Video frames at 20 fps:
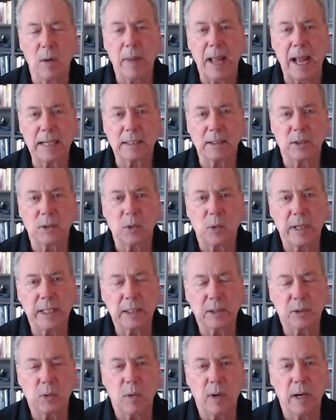back to
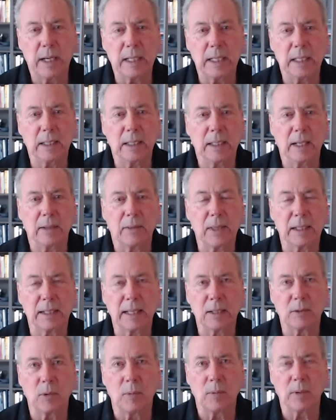twenty twenty, and I think
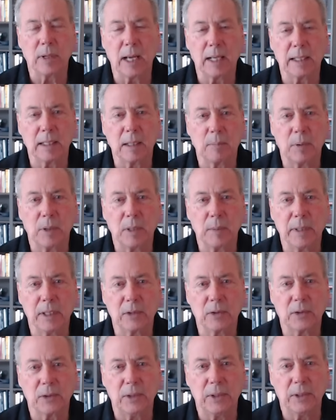that's when we got that pretty
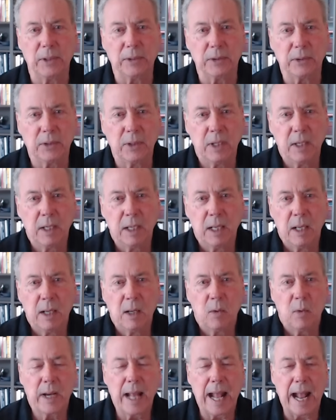big surge,
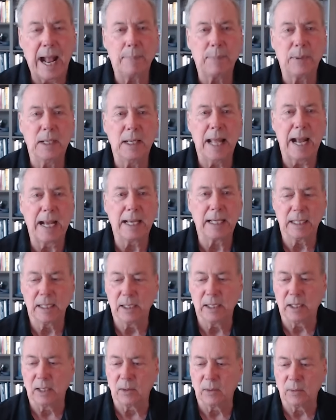what happened that
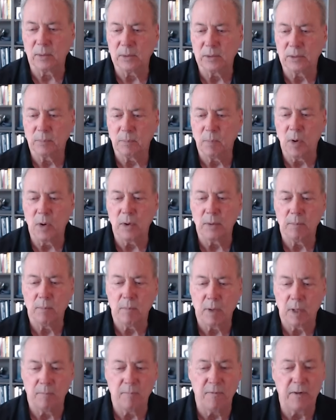year was mo-
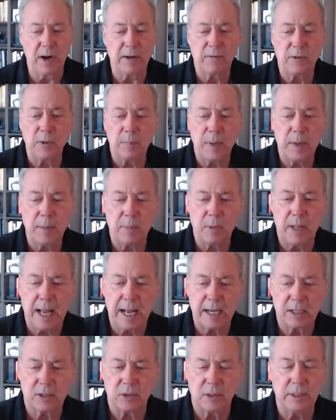very few people
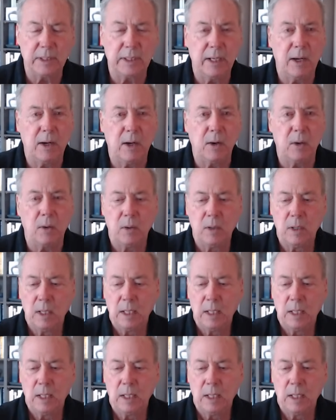actually know.